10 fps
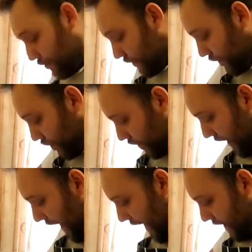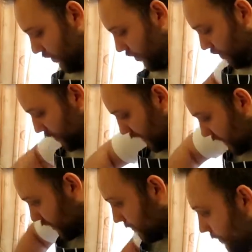all your sugar and oil
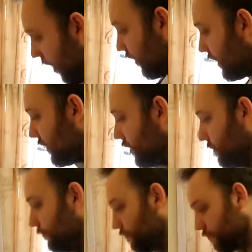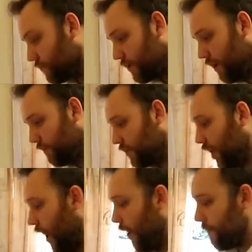is combined, I've
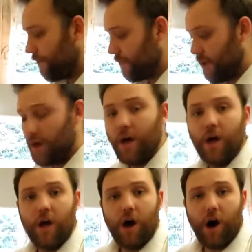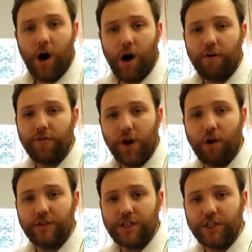got half an
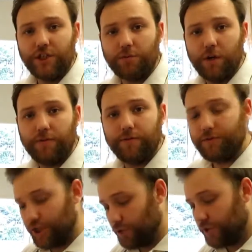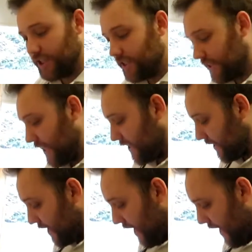orange worth of juice and zest
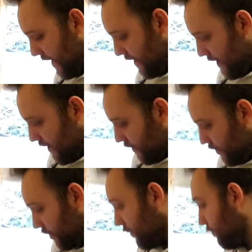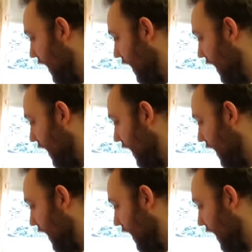there. Just going to